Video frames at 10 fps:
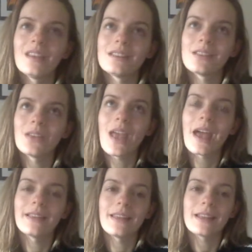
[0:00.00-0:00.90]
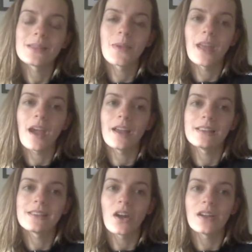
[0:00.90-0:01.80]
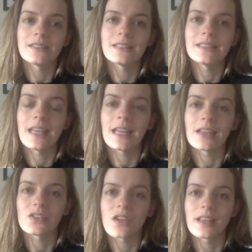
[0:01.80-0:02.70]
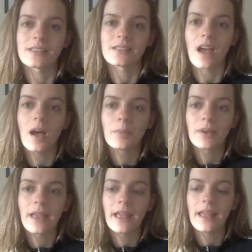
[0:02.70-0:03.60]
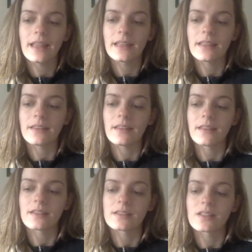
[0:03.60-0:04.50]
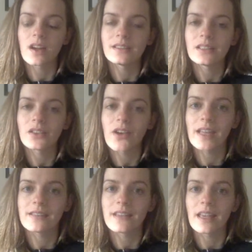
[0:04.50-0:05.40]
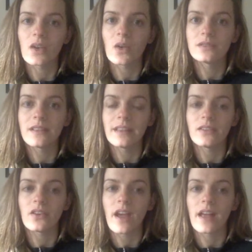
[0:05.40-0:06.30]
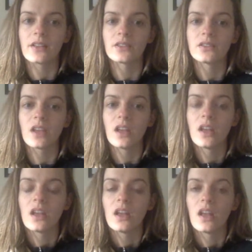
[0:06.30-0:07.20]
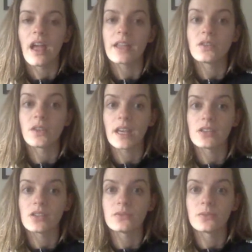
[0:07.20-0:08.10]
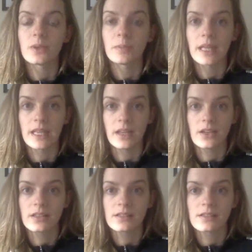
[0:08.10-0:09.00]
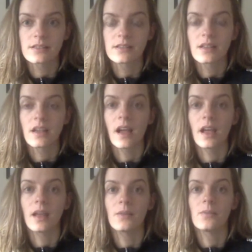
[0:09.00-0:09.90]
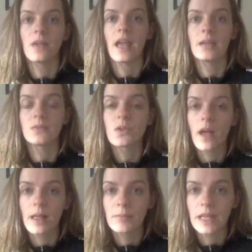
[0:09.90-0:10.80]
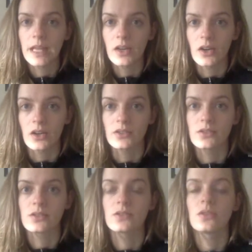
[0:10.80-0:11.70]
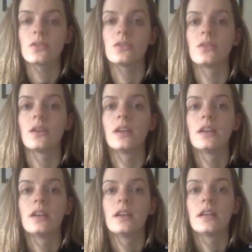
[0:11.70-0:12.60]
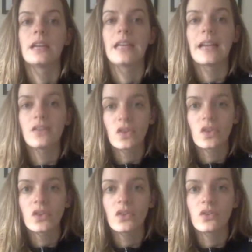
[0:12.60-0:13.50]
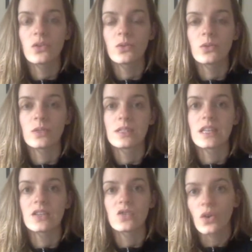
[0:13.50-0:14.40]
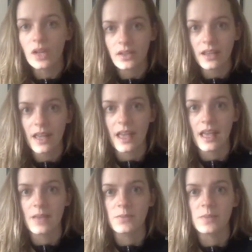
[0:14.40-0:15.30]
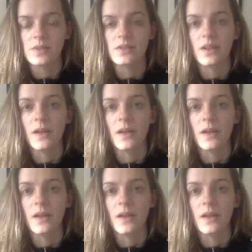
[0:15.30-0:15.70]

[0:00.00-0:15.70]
so yeah, that's when I started taking chess up again and started creating content around education for beginners. I aim to help beginners to get to know the rules, enjoy the games,